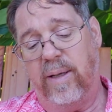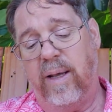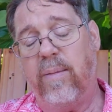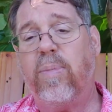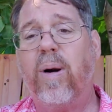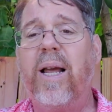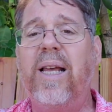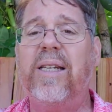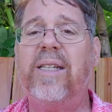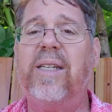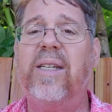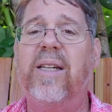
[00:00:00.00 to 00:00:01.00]

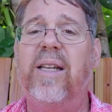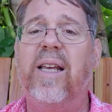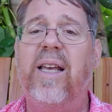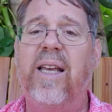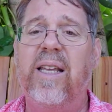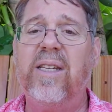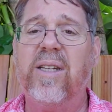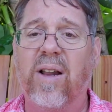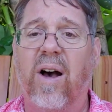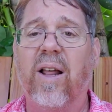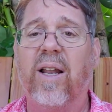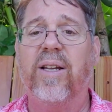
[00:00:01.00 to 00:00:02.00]
Embrace His
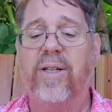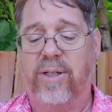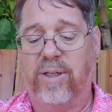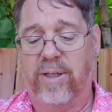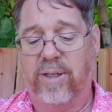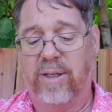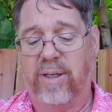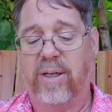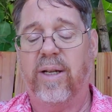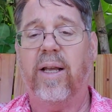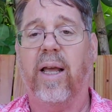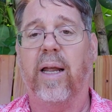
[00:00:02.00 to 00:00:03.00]
knowledge
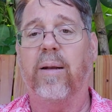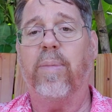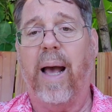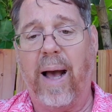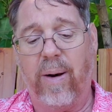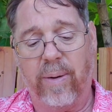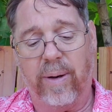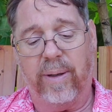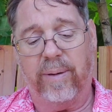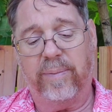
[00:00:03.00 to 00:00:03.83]
and power.